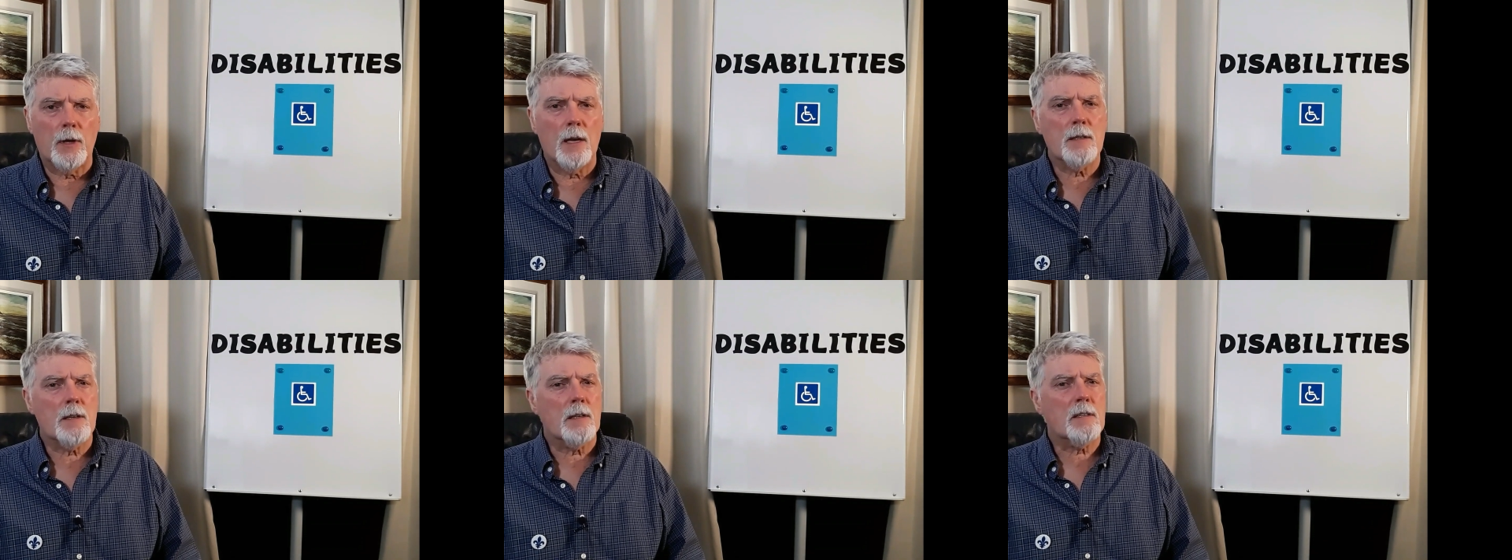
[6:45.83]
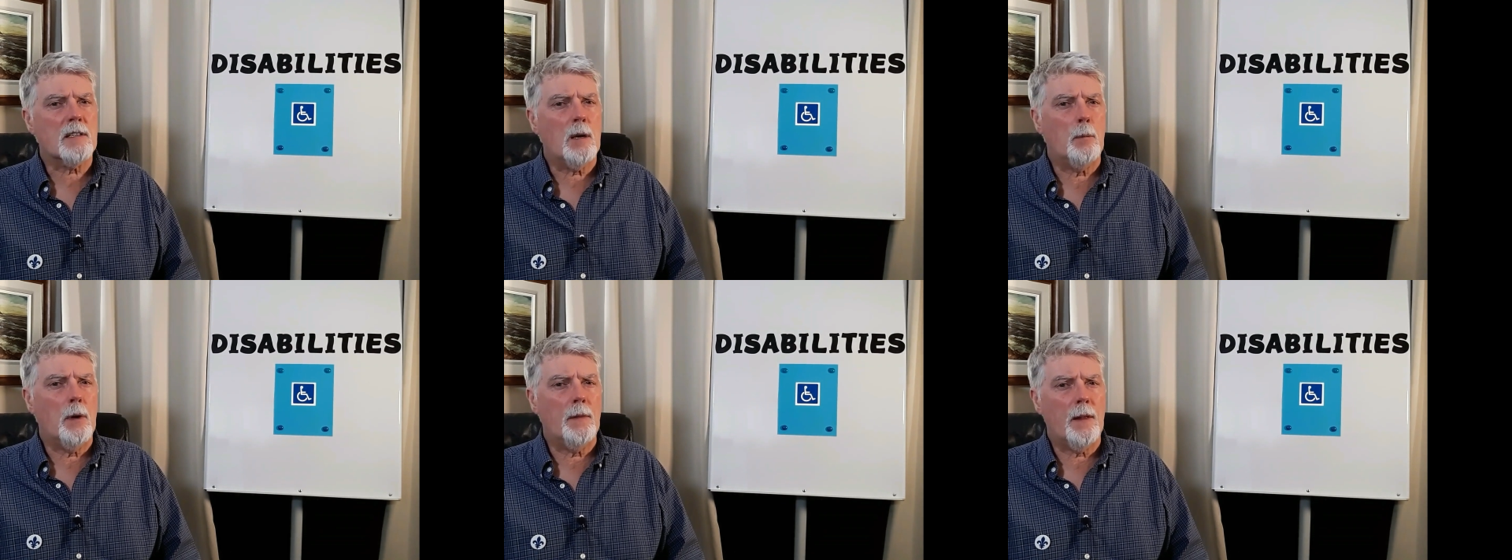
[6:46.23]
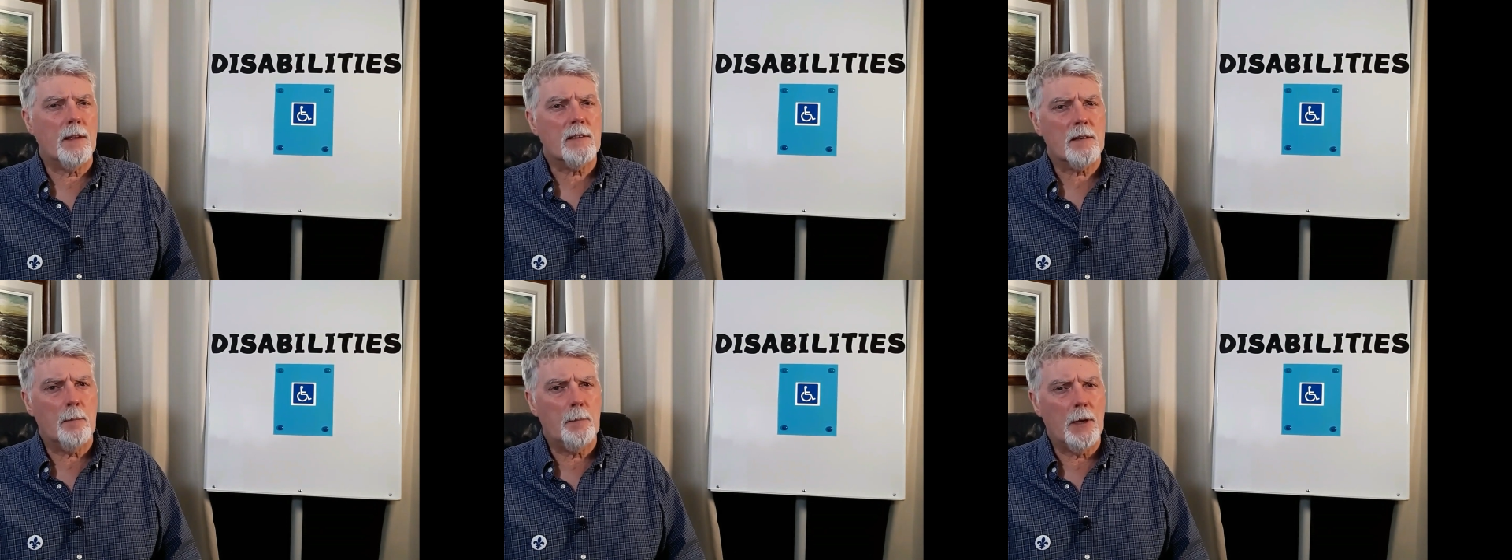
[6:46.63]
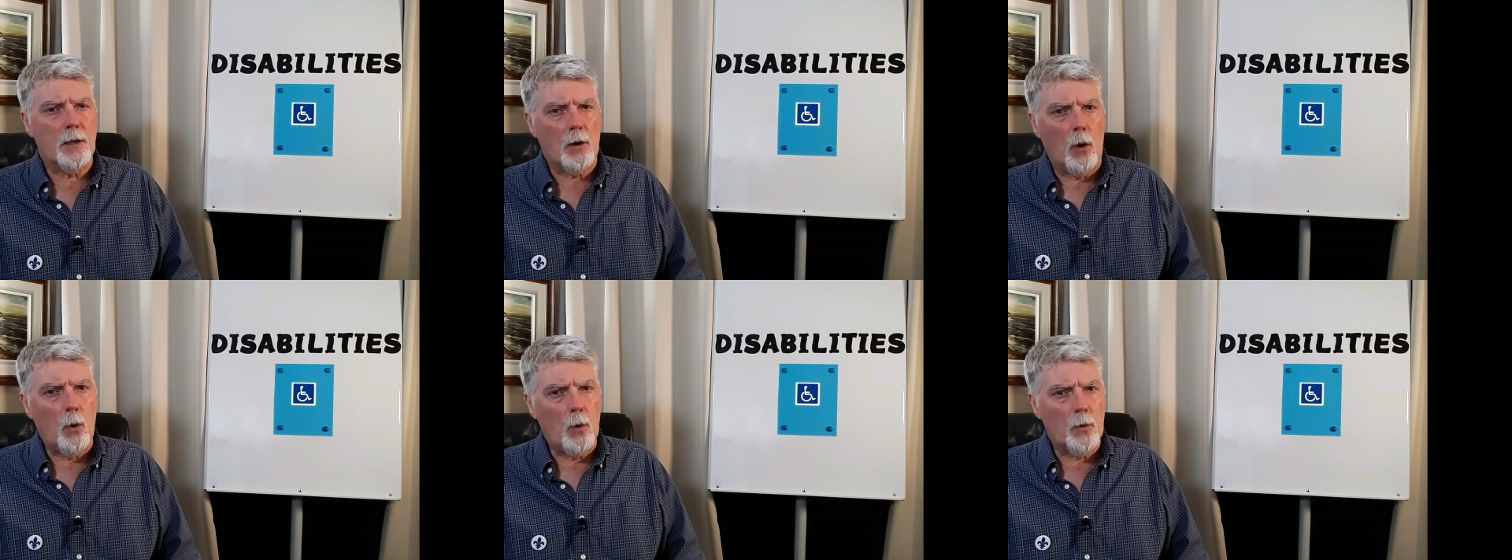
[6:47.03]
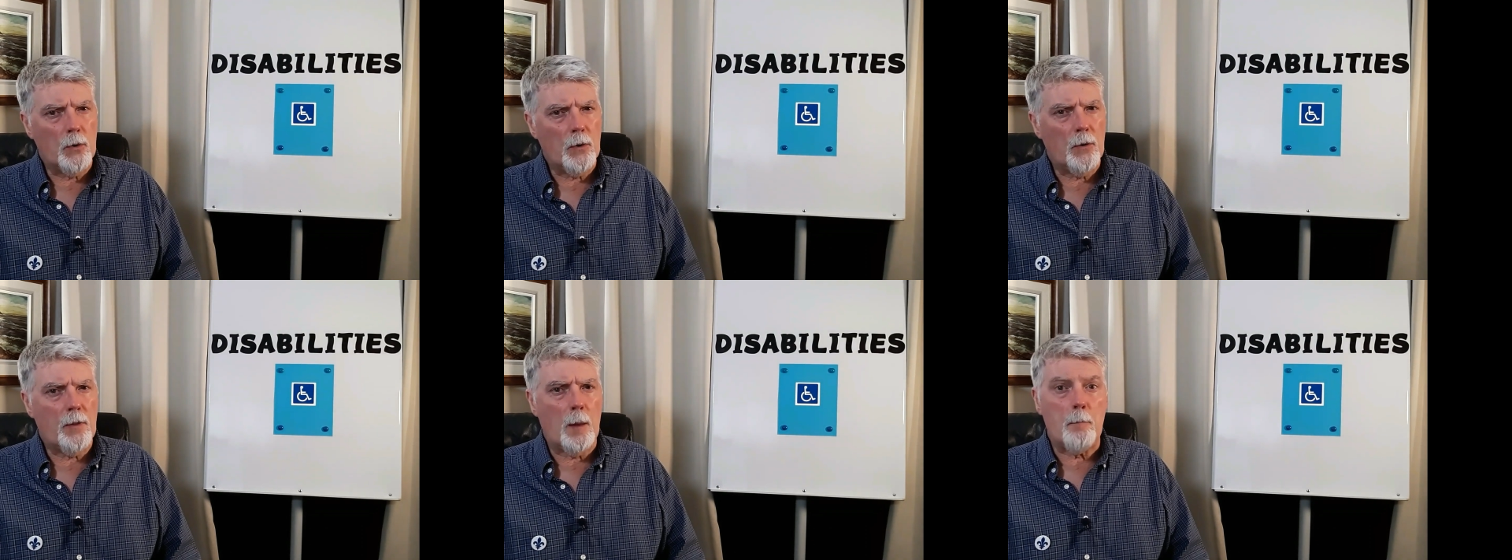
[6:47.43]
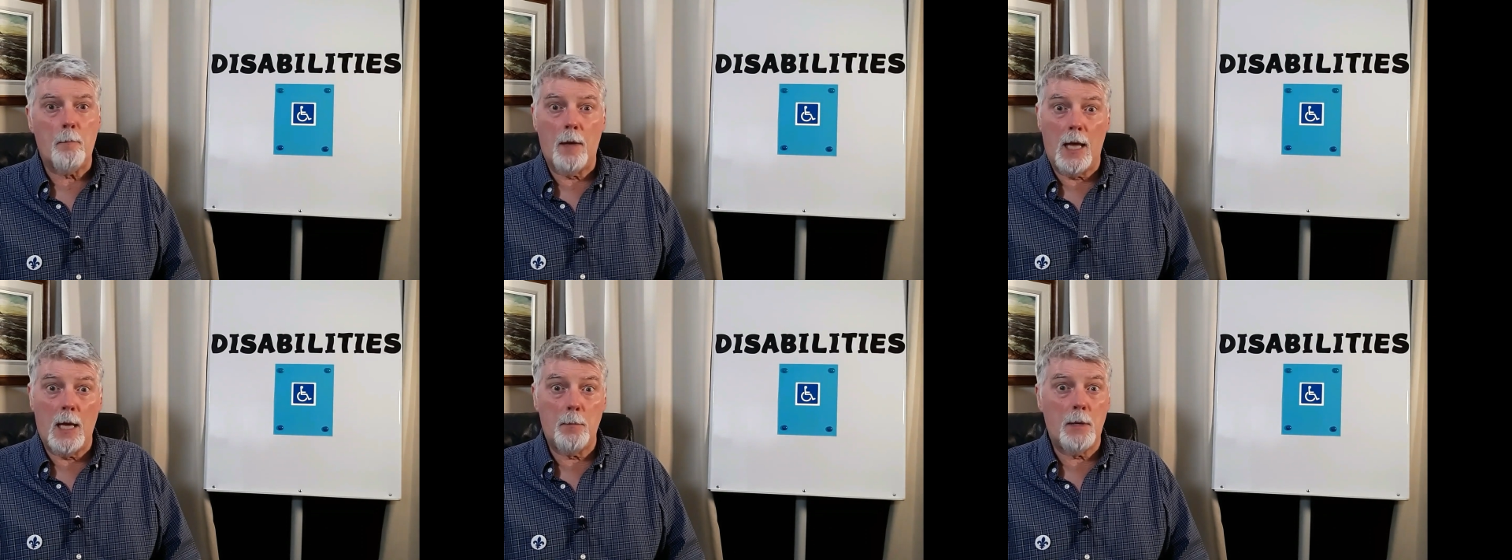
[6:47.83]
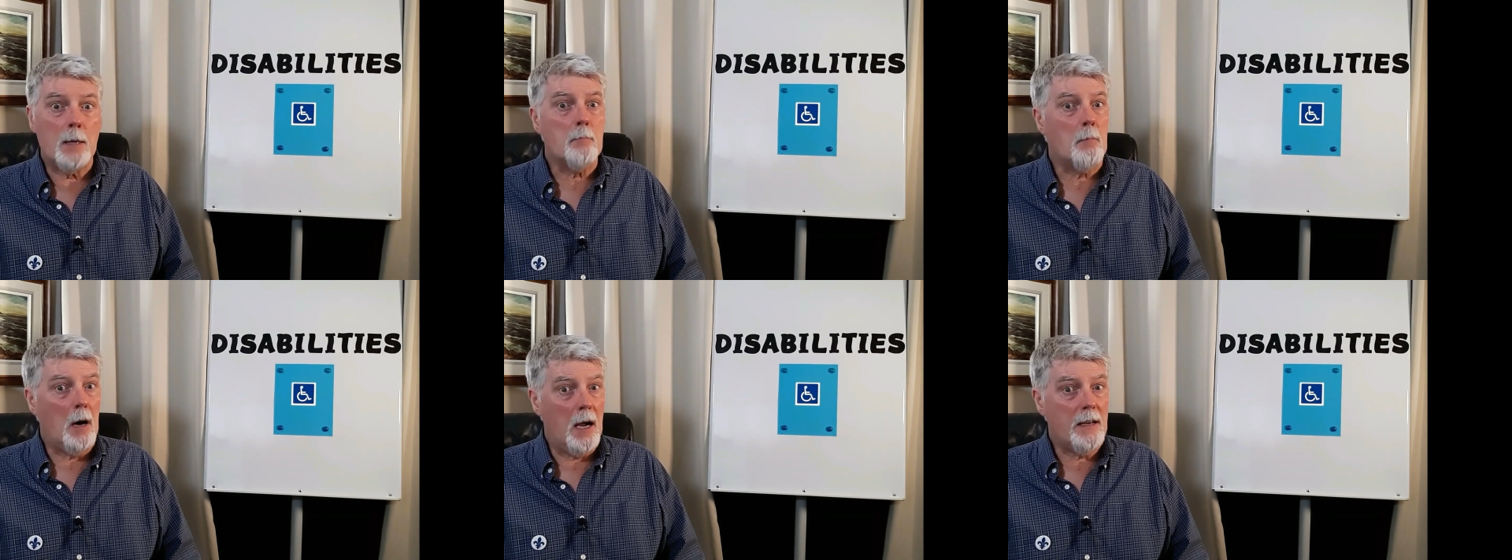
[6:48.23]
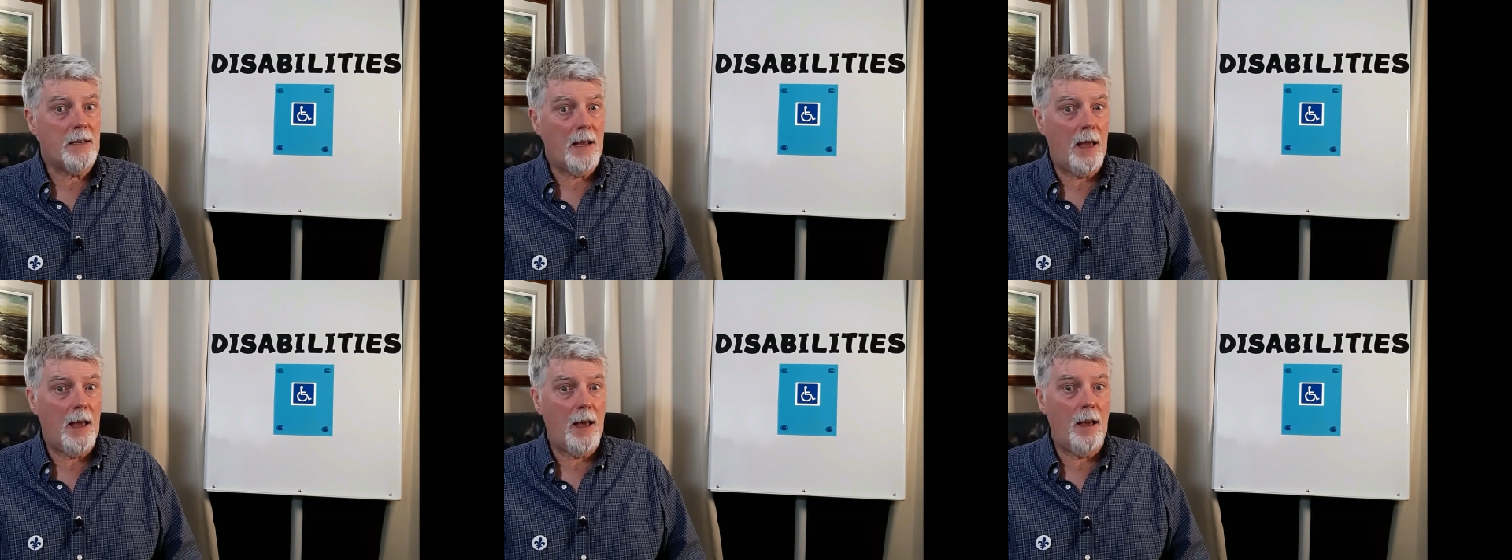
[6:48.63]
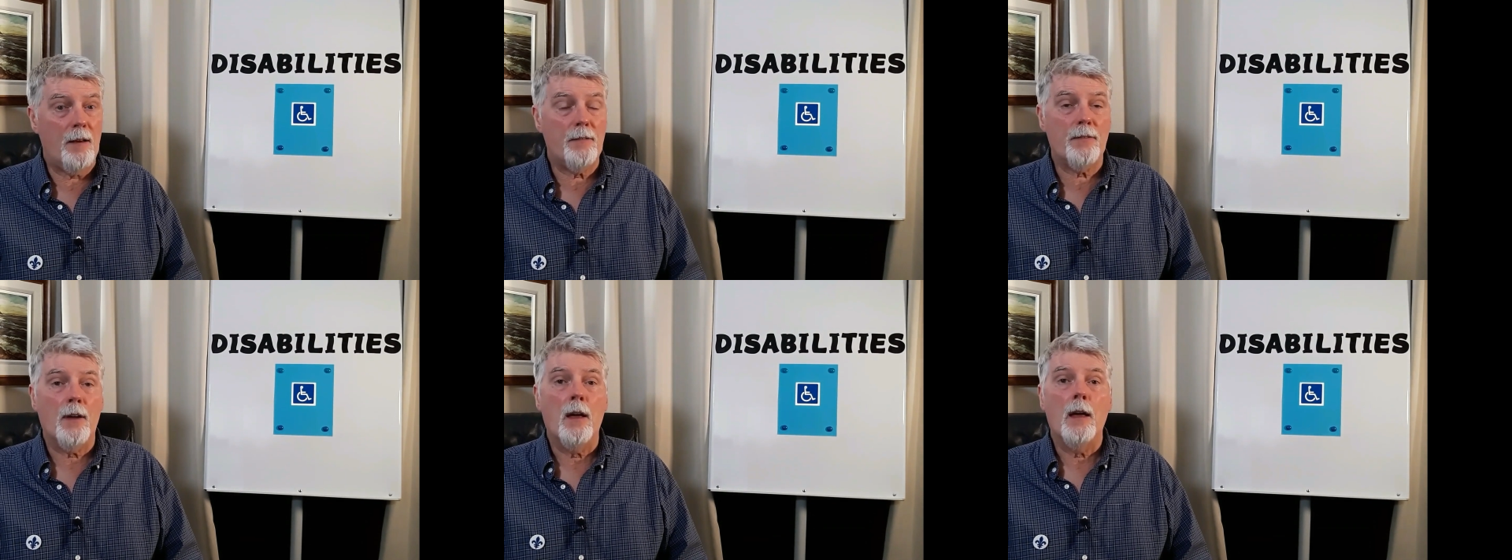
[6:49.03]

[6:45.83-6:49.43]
Is it someone that's a bit older that maybe might have